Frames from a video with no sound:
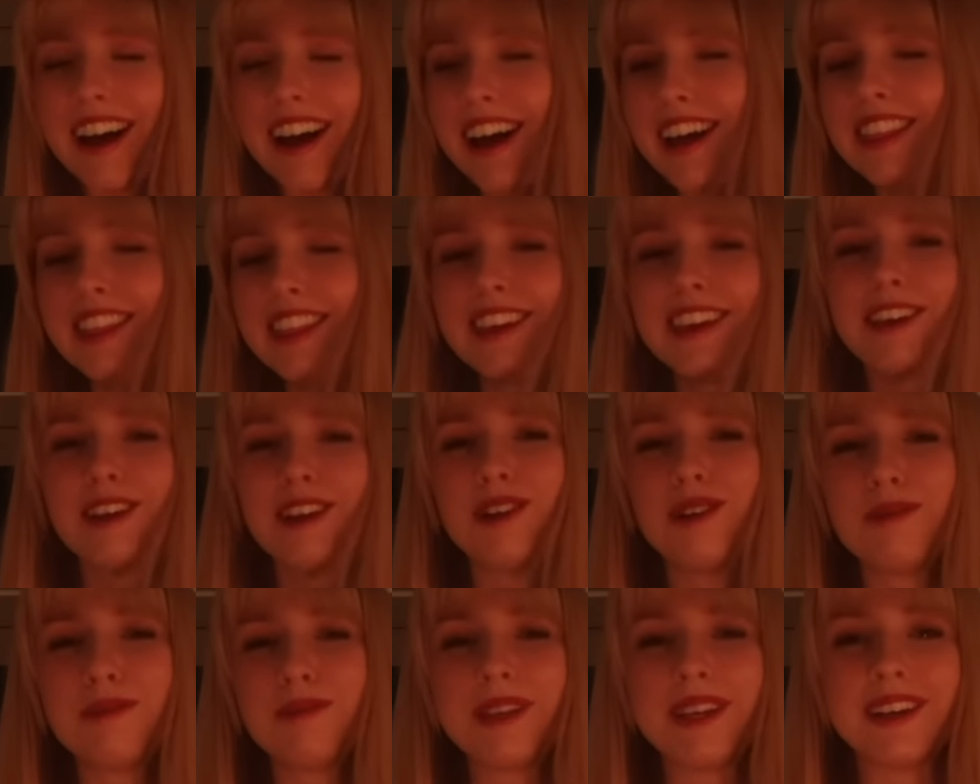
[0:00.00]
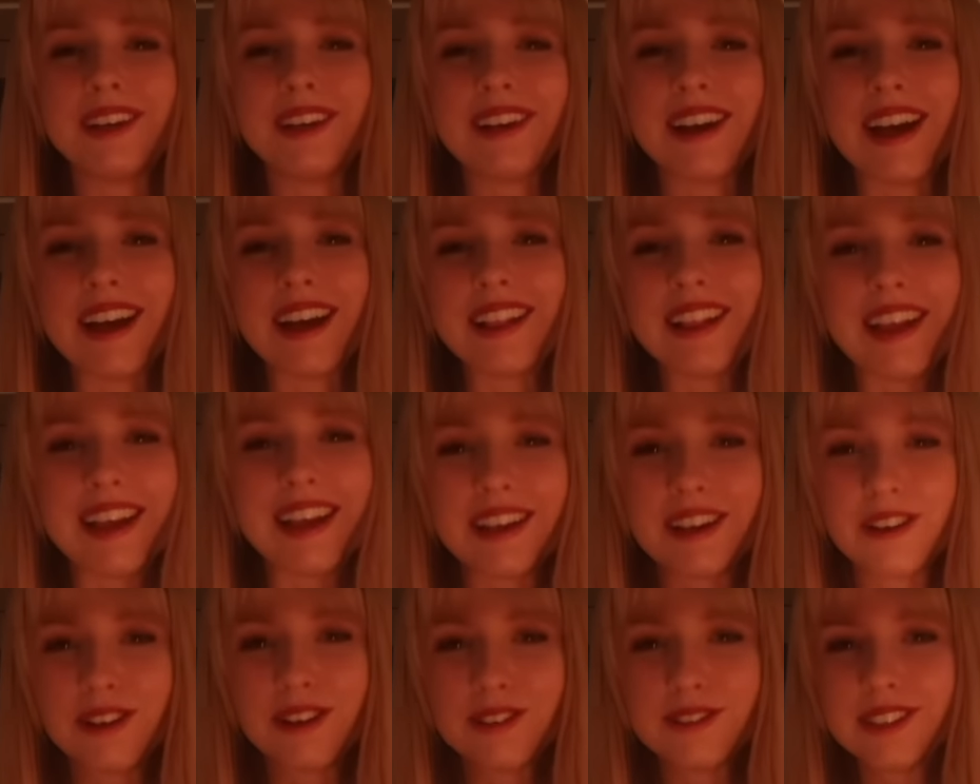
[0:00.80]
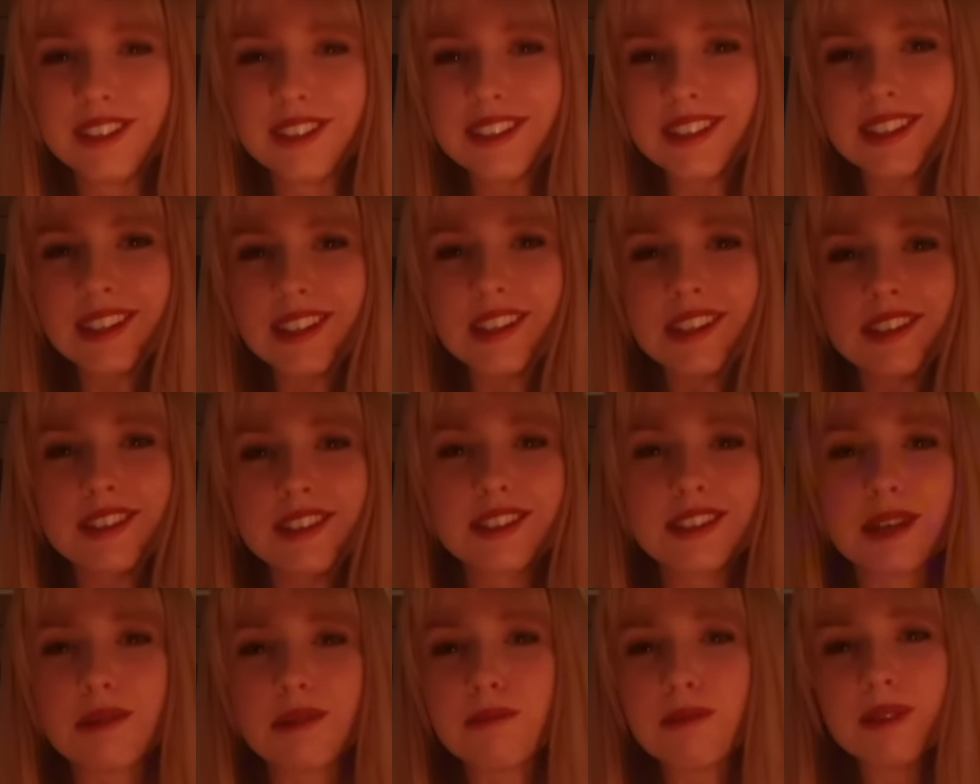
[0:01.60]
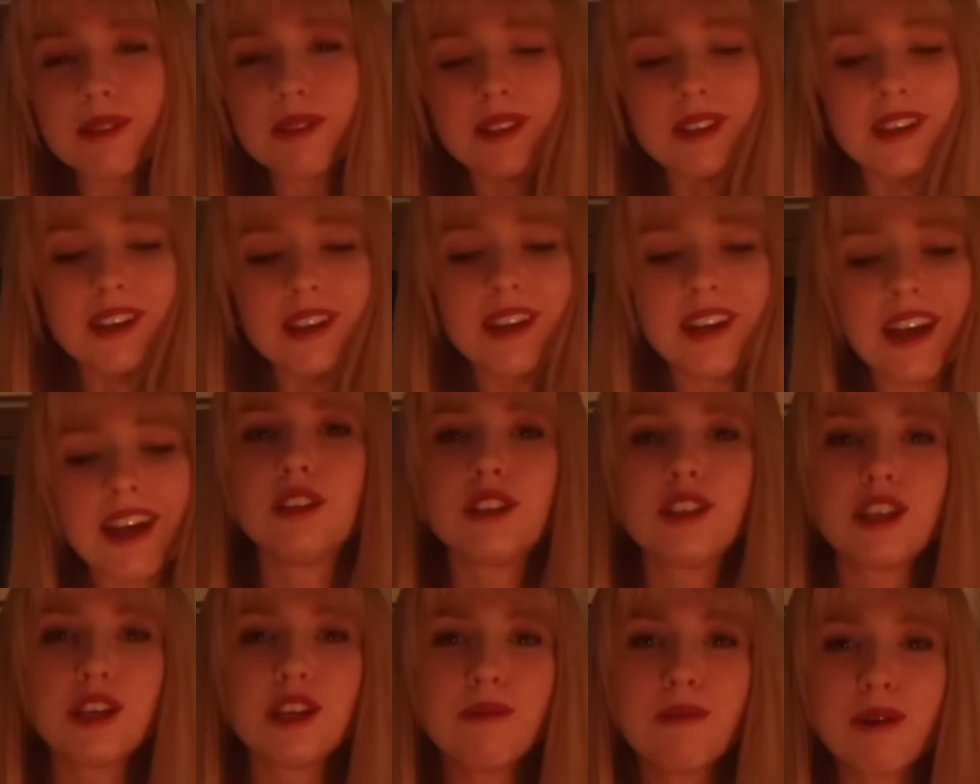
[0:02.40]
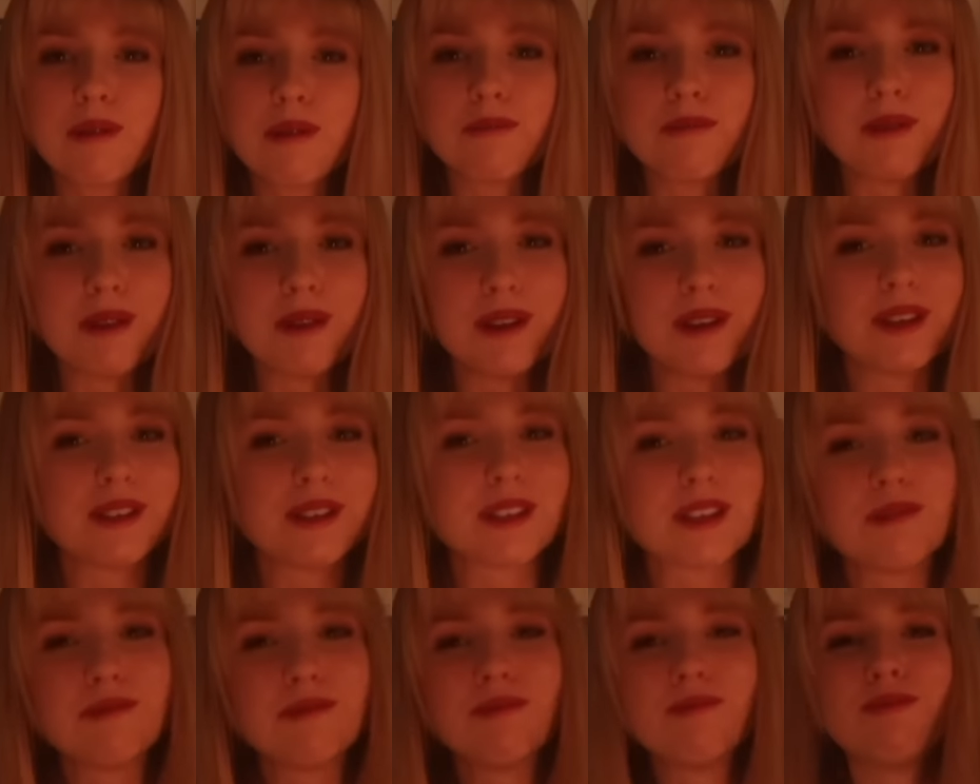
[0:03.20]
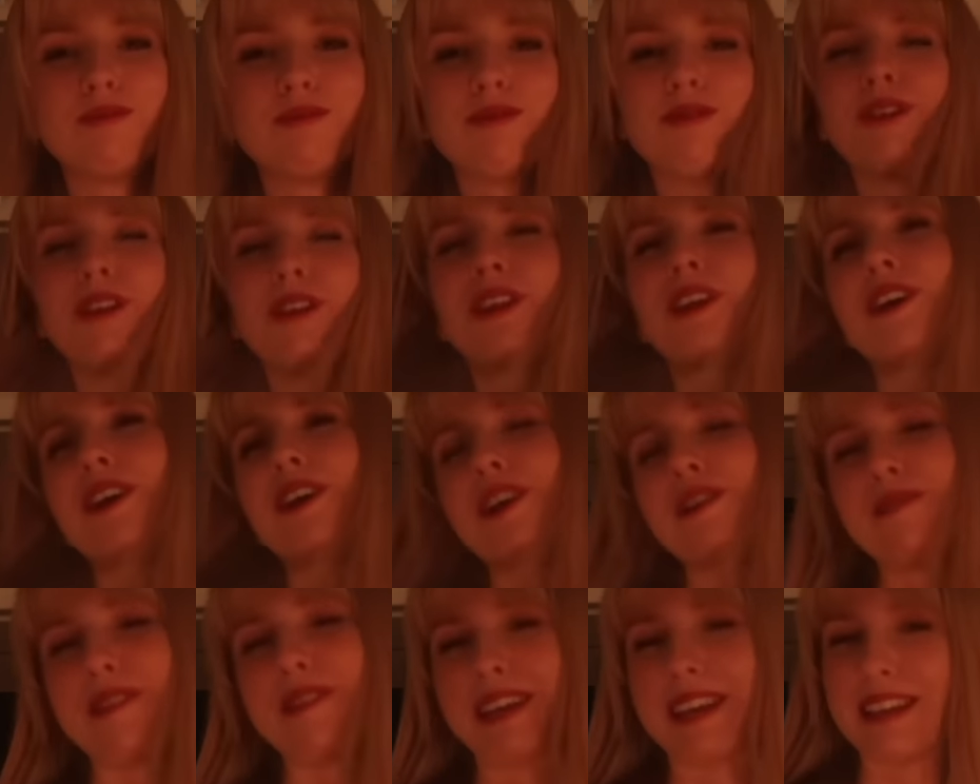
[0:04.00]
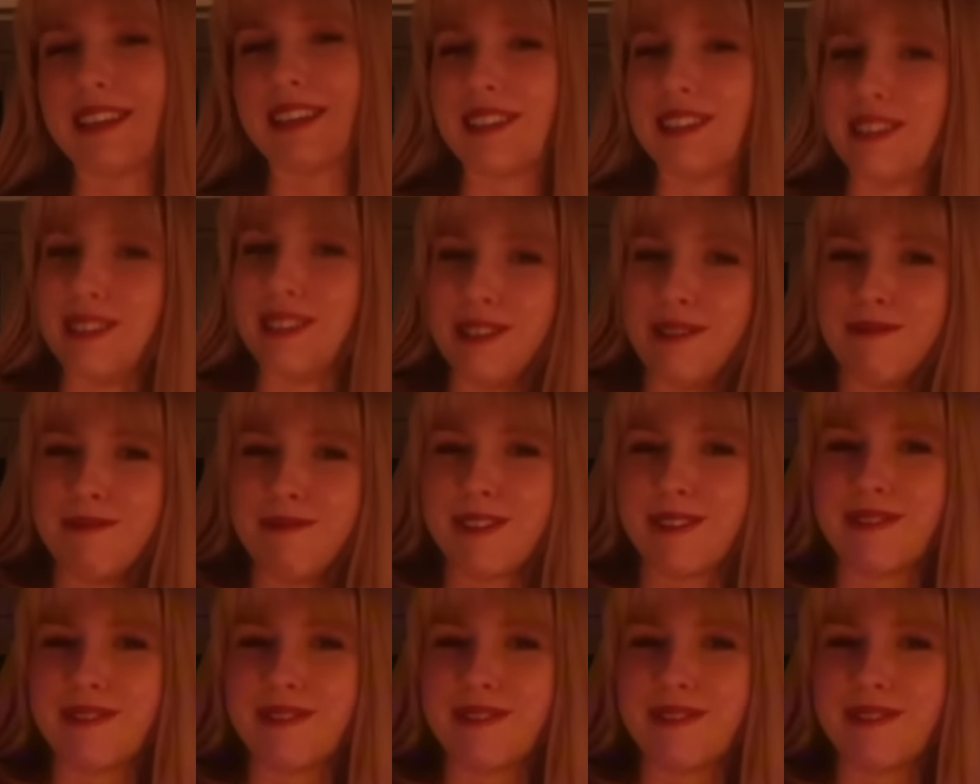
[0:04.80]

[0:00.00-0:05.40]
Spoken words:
I think it will be good. I like all of these things separately. The thing about me is I'm really good at making soup.